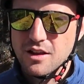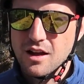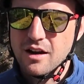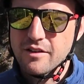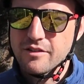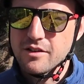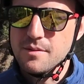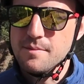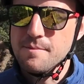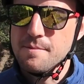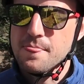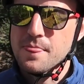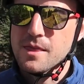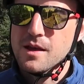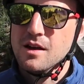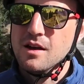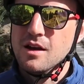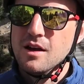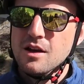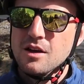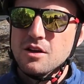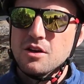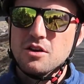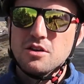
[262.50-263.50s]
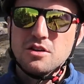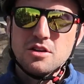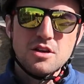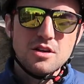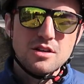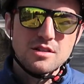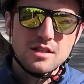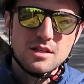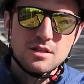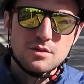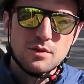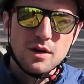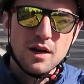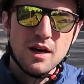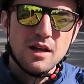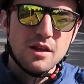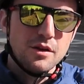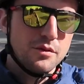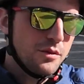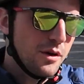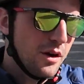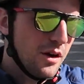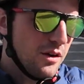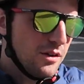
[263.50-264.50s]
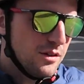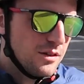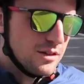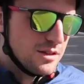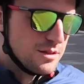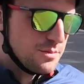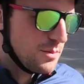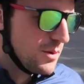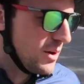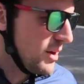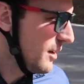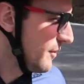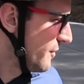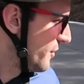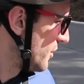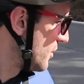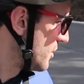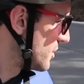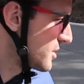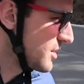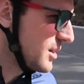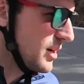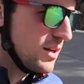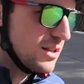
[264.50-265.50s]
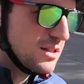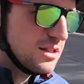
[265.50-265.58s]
a lot of them. Good news as well, the road looks beautiful. So